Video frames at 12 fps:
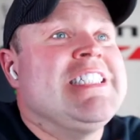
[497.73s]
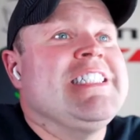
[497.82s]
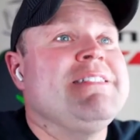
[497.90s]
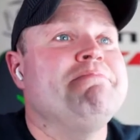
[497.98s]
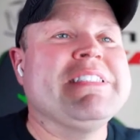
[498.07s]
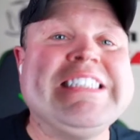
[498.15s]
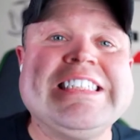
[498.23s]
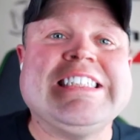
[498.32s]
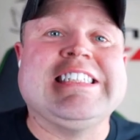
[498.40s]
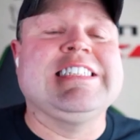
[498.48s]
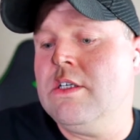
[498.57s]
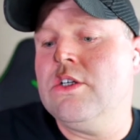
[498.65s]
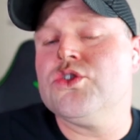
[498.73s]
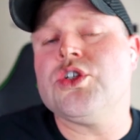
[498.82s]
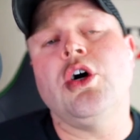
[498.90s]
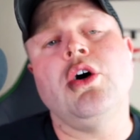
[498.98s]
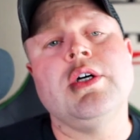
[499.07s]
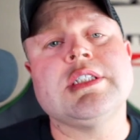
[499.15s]
man
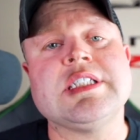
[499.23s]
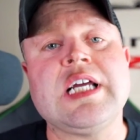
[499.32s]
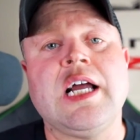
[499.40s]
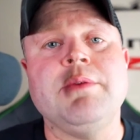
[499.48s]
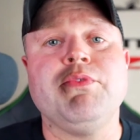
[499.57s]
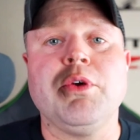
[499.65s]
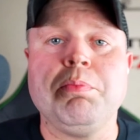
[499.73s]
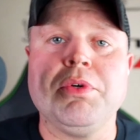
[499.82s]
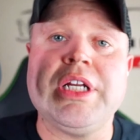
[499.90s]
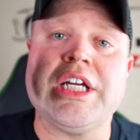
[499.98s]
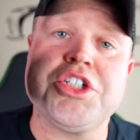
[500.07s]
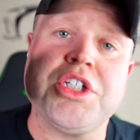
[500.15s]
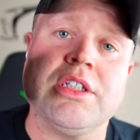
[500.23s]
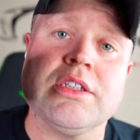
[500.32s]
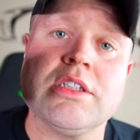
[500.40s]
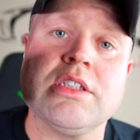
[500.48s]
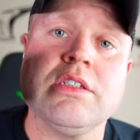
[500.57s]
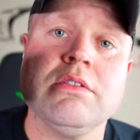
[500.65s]
so it's time for
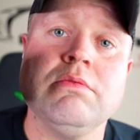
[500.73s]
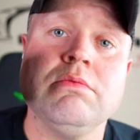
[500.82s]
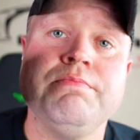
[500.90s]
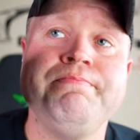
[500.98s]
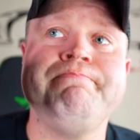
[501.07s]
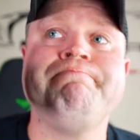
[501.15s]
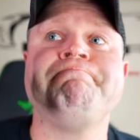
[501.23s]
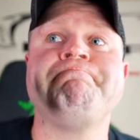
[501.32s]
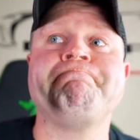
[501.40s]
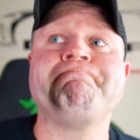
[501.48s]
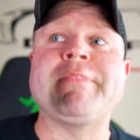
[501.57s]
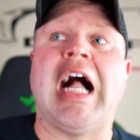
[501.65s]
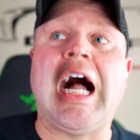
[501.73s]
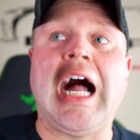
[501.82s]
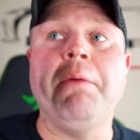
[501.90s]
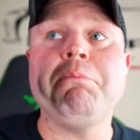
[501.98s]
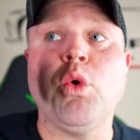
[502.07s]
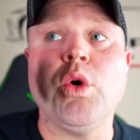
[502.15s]
predictions
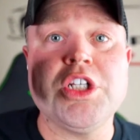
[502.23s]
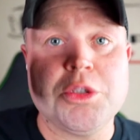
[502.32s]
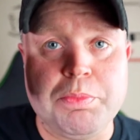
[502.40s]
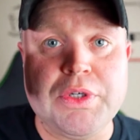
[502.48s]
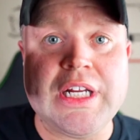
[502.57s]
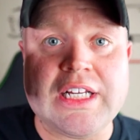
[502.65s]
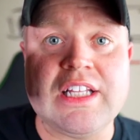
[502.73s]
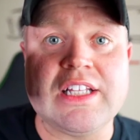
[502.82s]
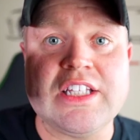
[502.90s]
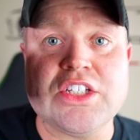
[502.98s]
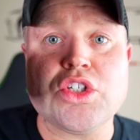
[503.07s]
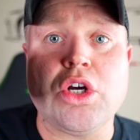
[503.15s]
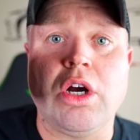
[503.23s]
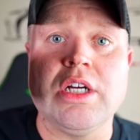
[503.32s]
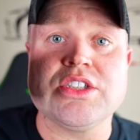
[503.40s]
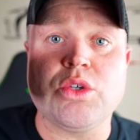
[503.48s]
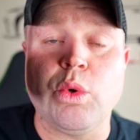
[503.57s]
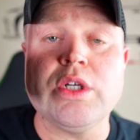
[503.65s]
i'm going to predict that this car is
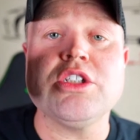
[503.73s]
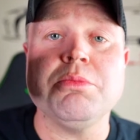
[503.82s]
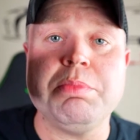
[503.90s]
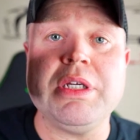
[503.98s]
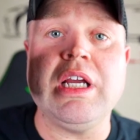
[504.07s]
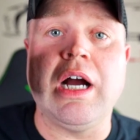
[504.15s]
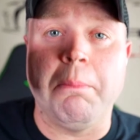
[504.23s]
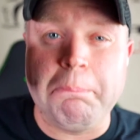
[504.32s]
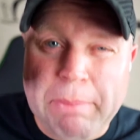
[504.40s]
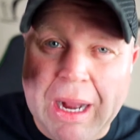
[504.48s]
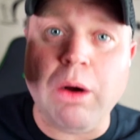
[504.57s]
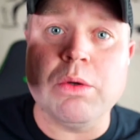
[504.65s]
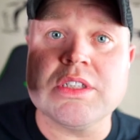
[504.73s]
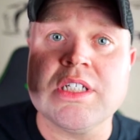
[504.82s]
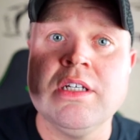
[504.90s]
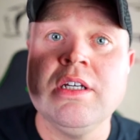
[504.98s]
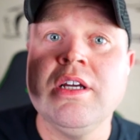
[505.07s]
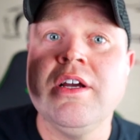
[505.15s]
going to be about
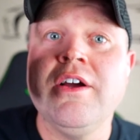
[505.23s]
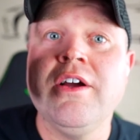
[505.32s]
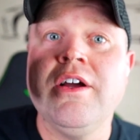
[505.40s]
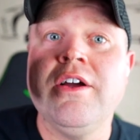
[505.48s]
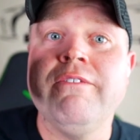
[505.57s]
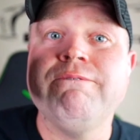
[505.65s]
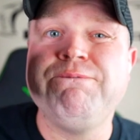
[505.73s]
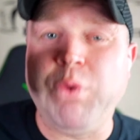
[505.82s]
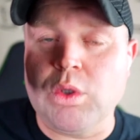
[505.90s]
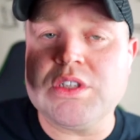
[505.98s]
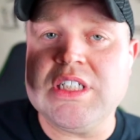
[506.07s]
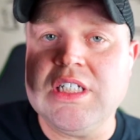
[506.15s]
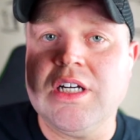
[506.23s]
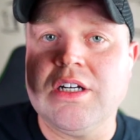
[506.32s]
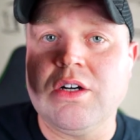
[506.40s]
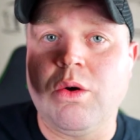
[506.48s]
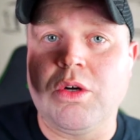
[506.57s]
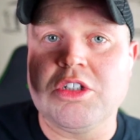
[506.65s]

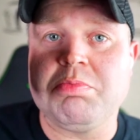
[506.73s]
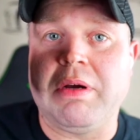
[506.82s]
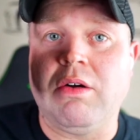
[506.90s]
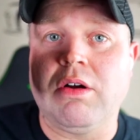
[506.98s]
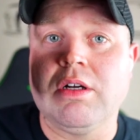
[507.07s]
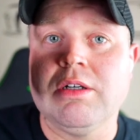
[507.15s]
1400 horsepower